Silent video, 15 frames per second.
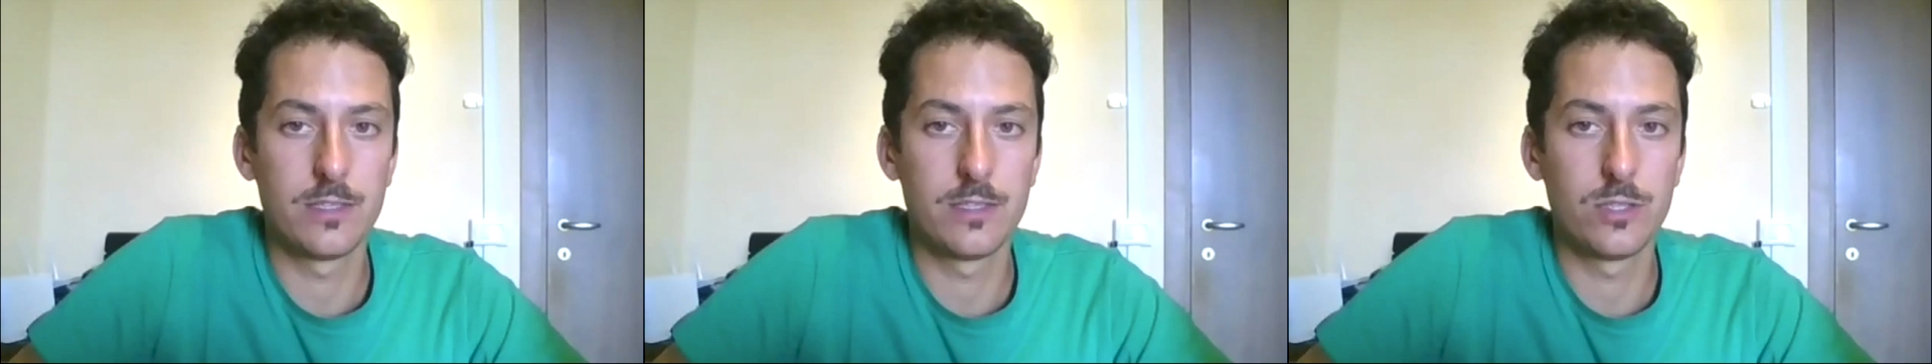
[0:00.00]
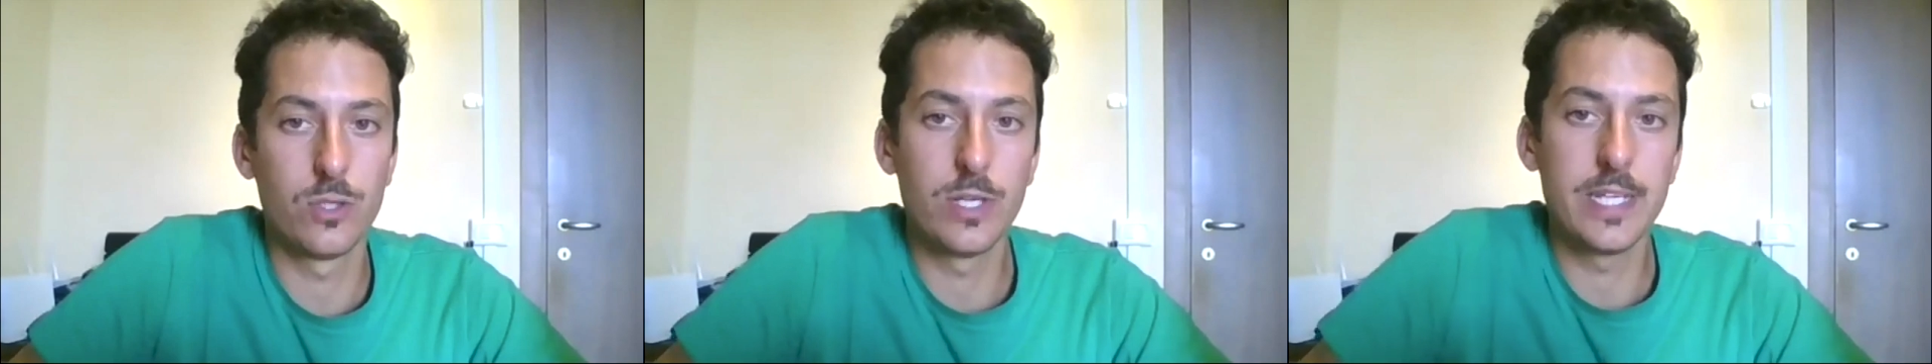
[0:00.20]

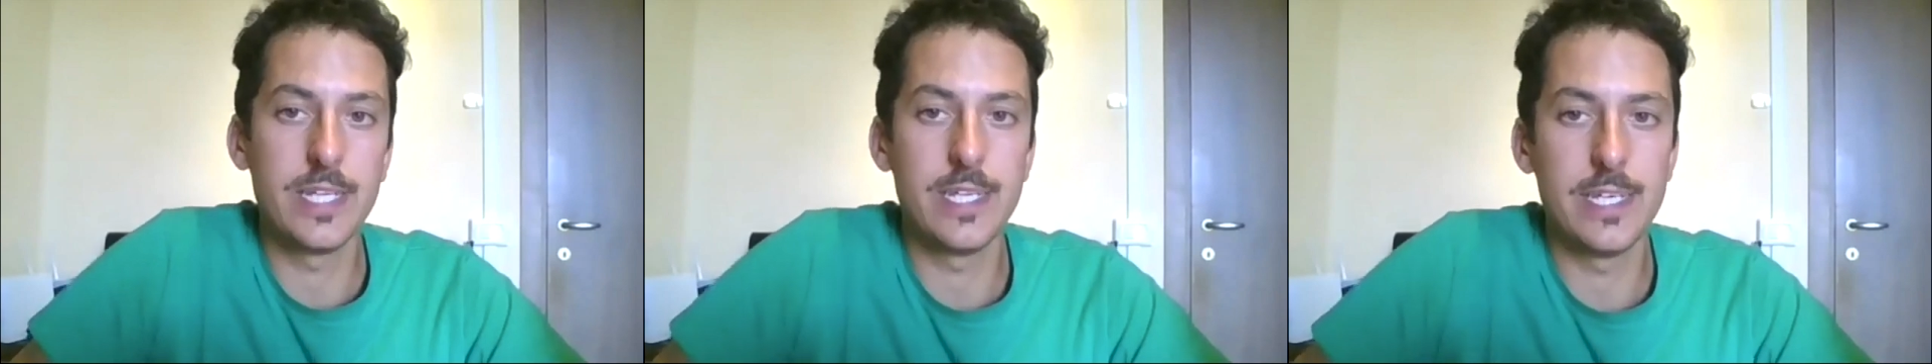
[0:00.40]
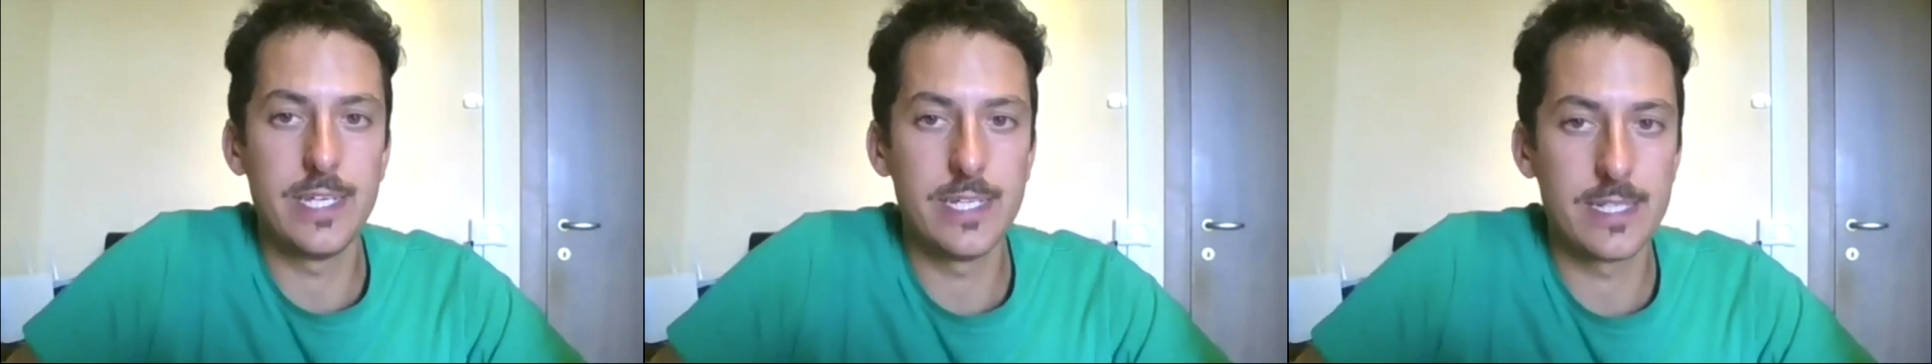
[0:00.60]
30
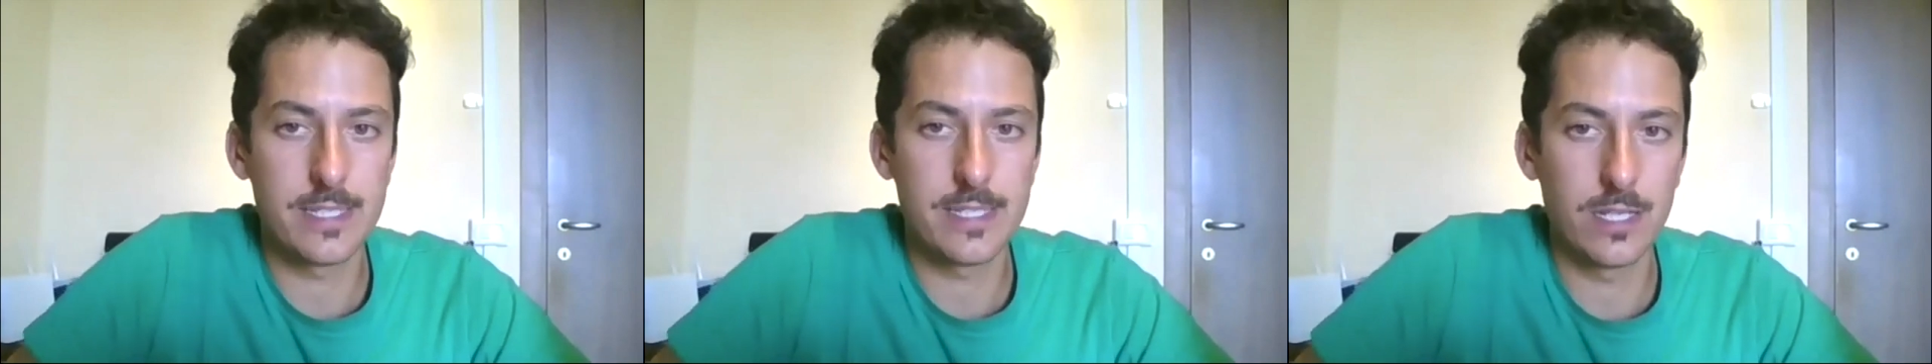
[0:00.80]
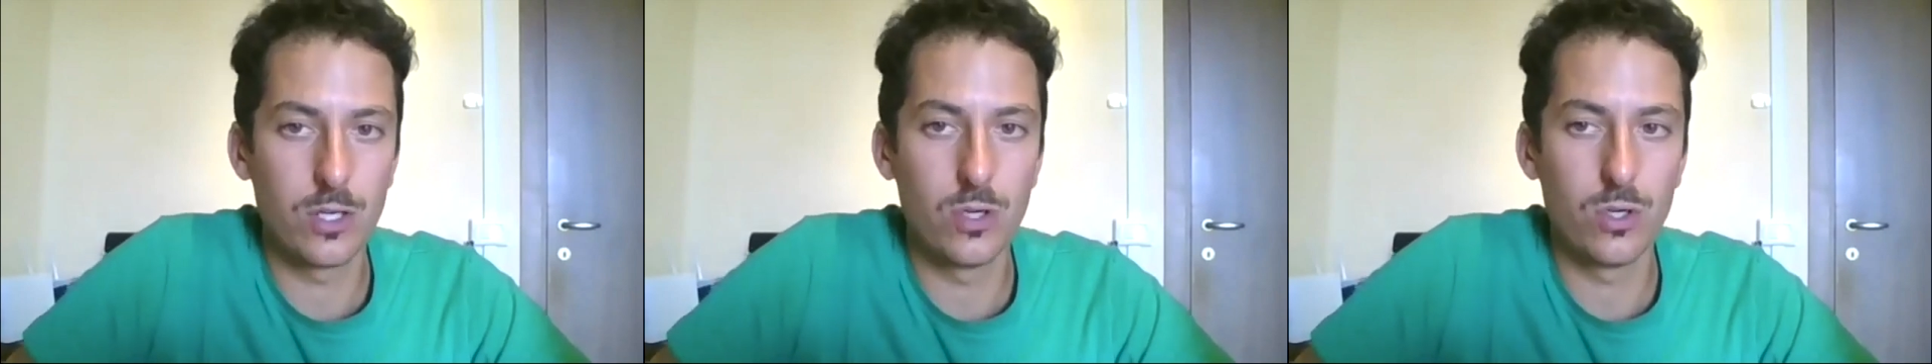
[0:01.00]
years
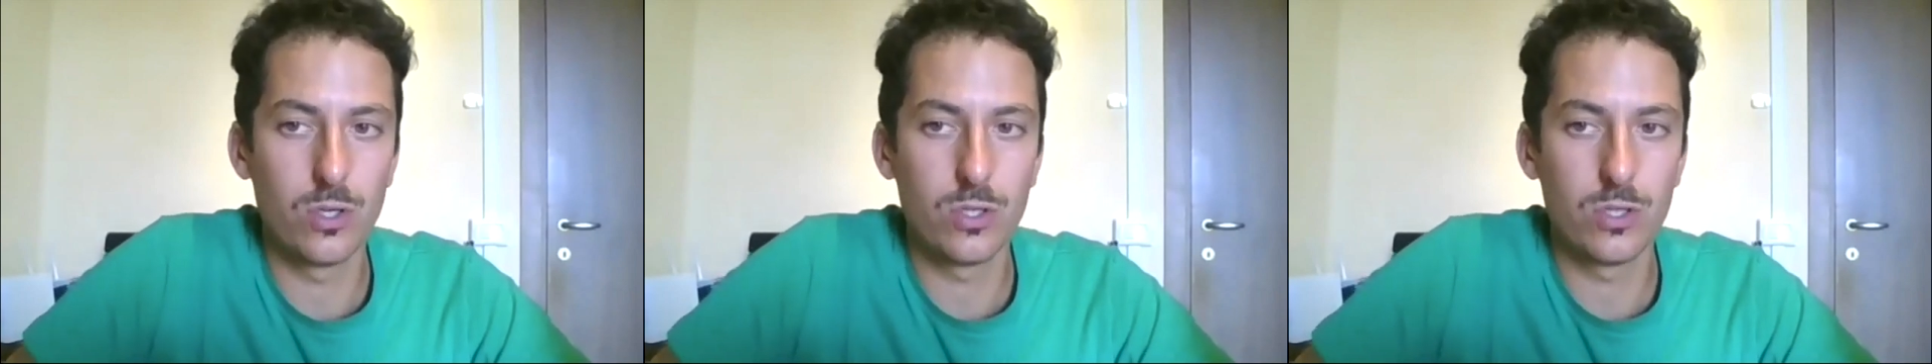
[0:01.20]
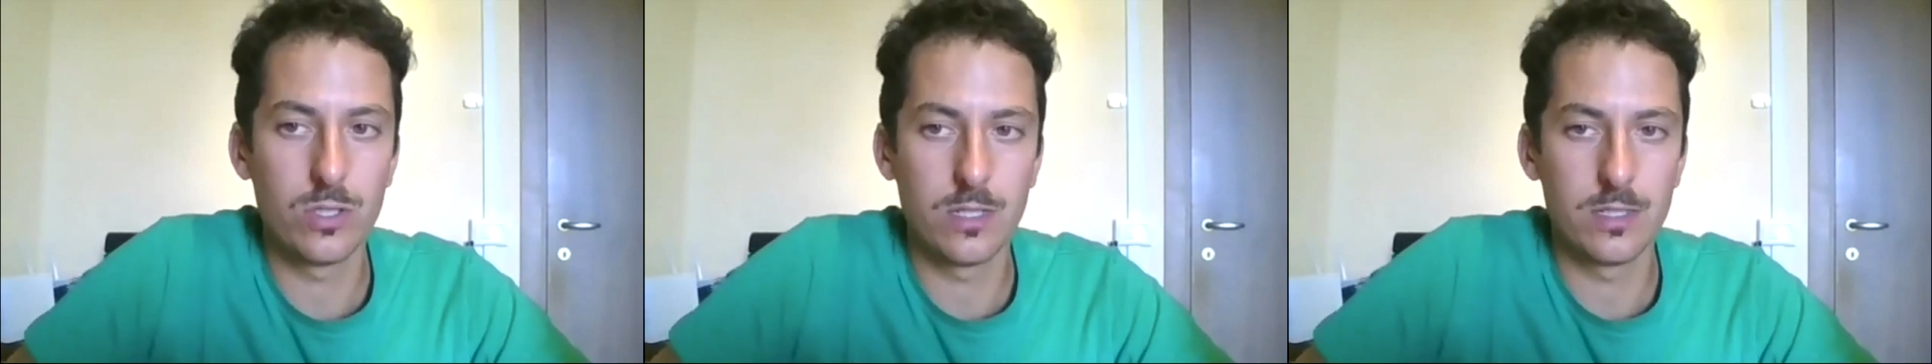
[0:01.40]

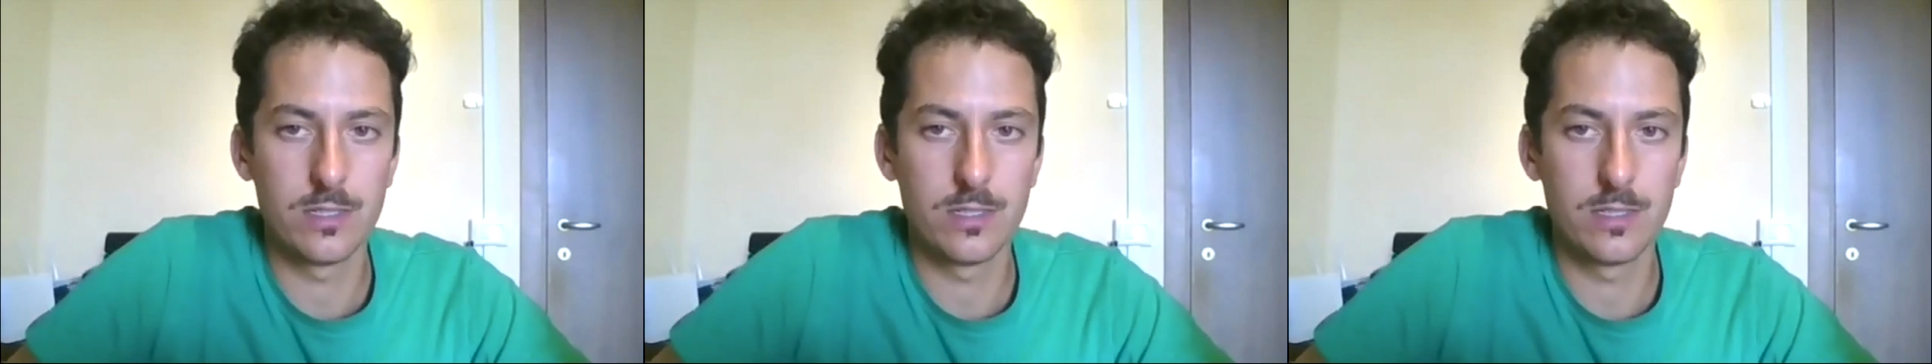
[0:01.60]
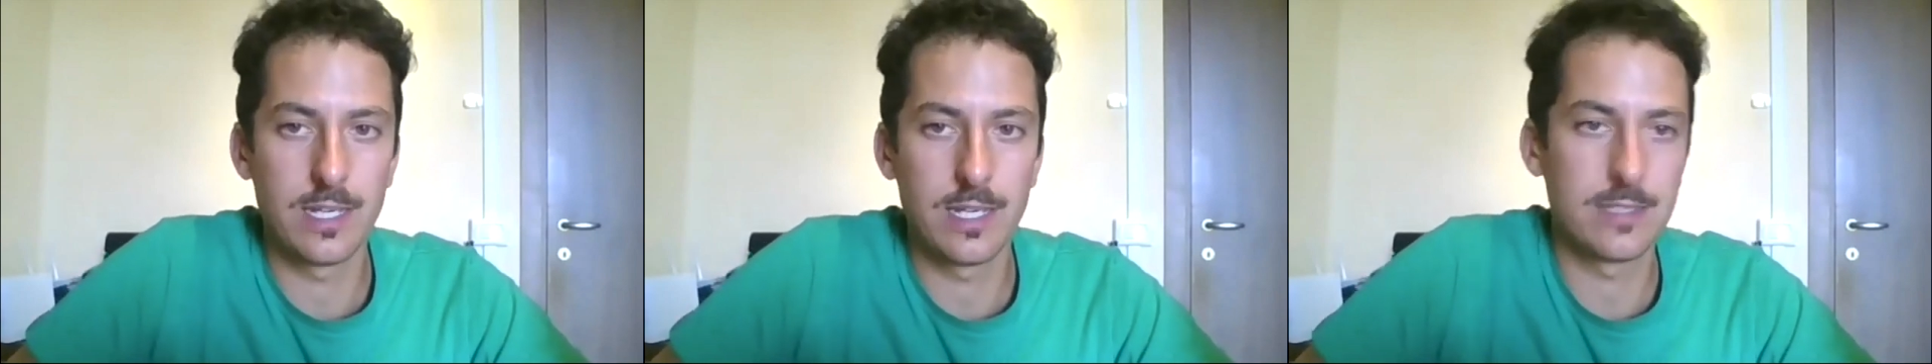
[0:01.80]
ago
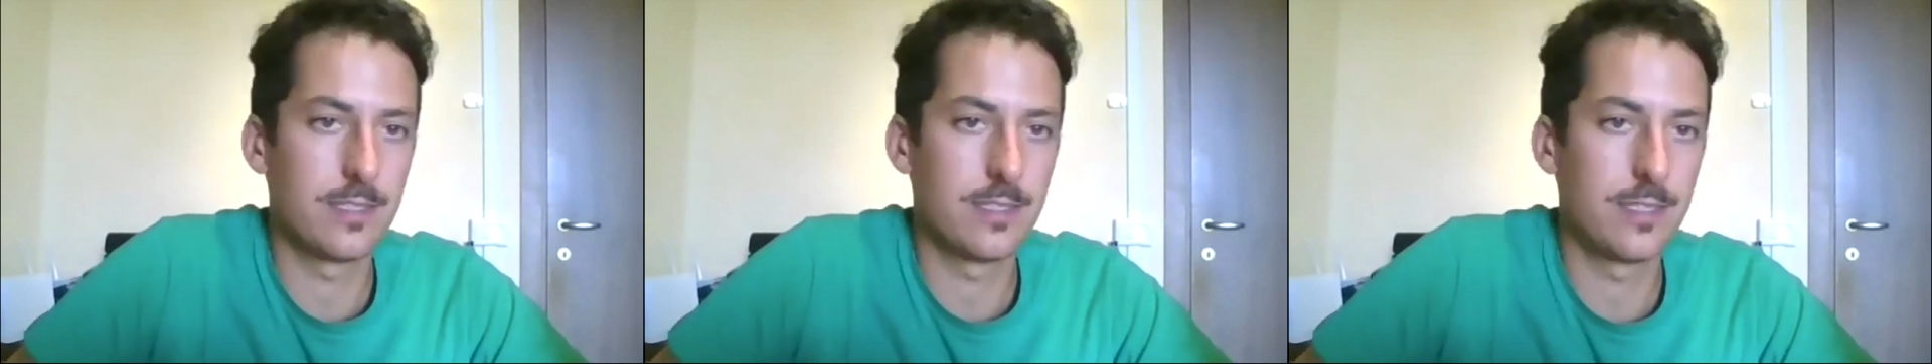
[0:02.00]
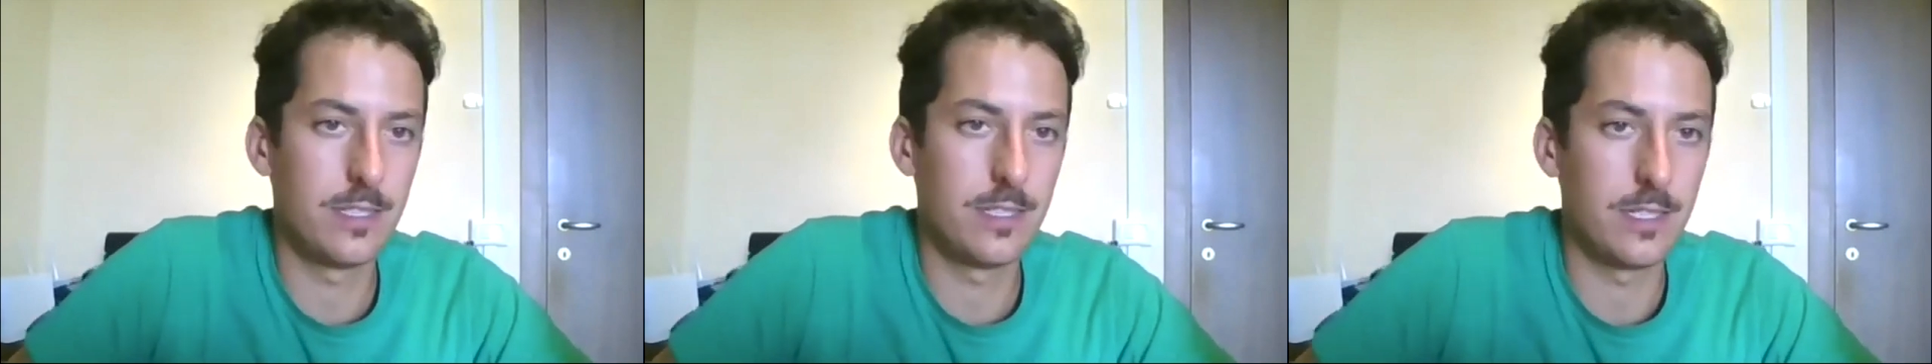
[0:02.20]

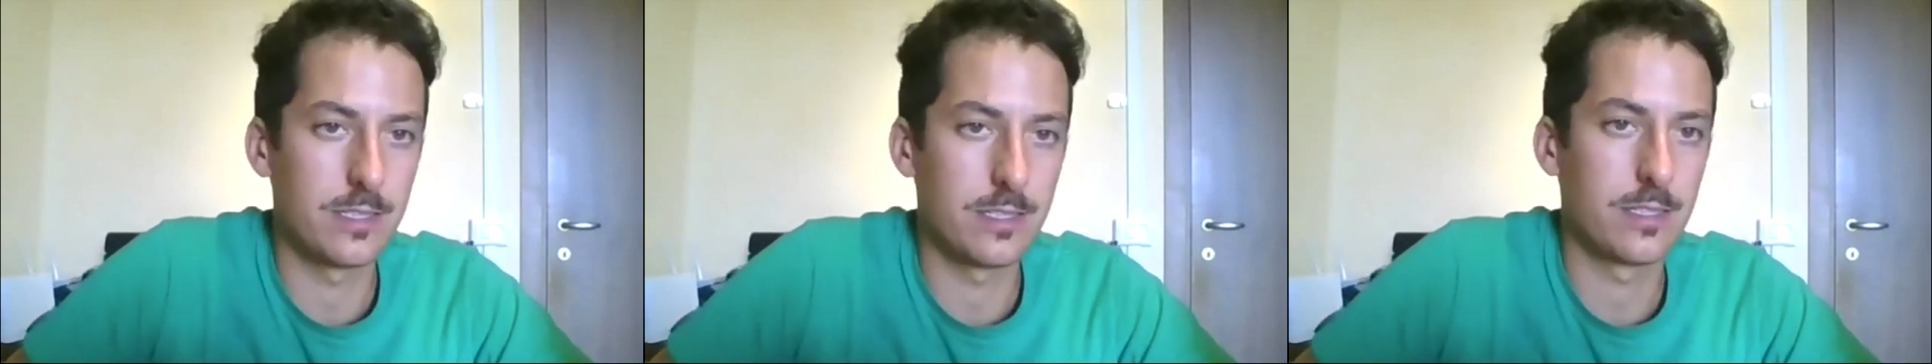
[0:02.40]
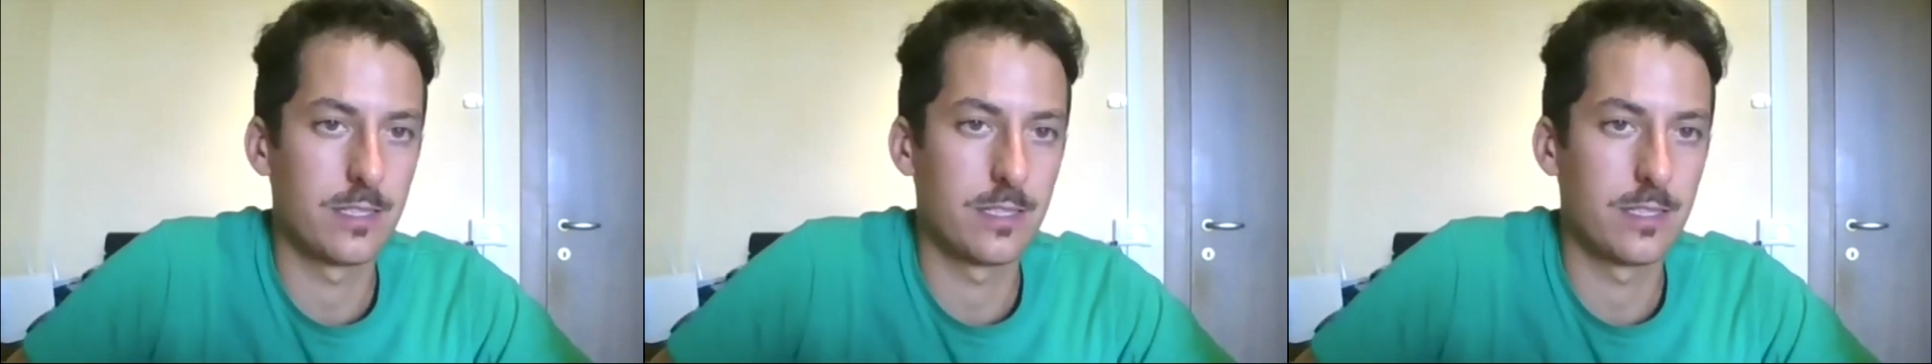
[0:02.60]
doesn't exist.